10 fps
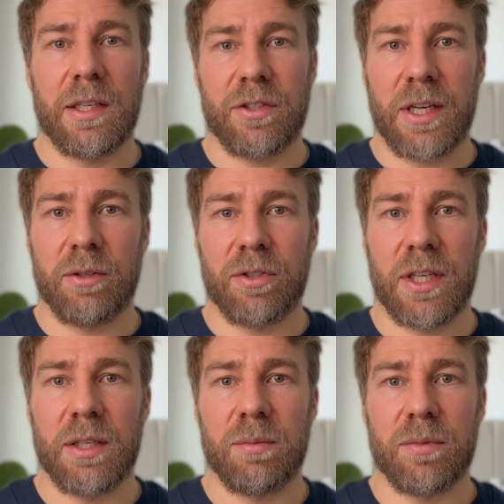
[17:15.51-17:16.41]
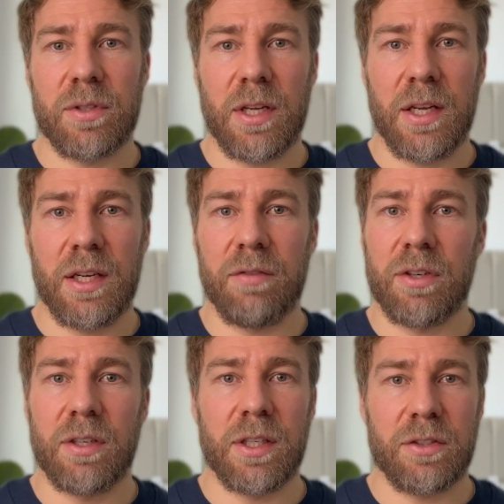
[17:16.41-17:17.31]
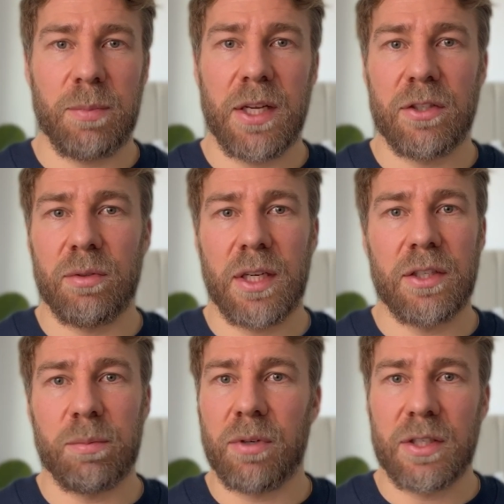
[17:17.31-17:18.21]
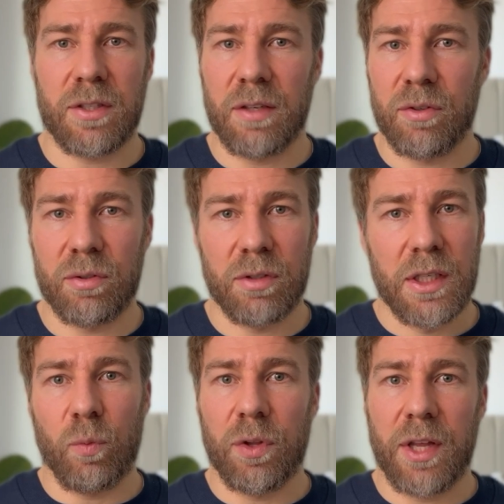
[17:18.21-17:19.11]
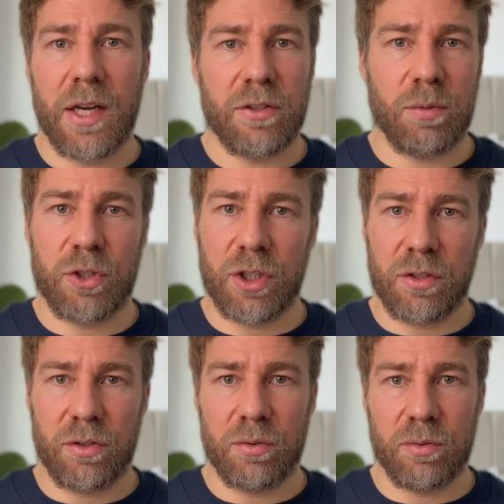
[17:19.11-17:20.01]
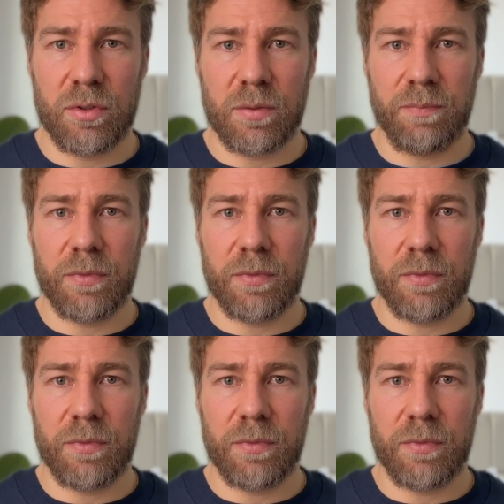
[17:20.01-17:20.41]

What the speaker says: scale teams and even expand to enterprise level without switching tools.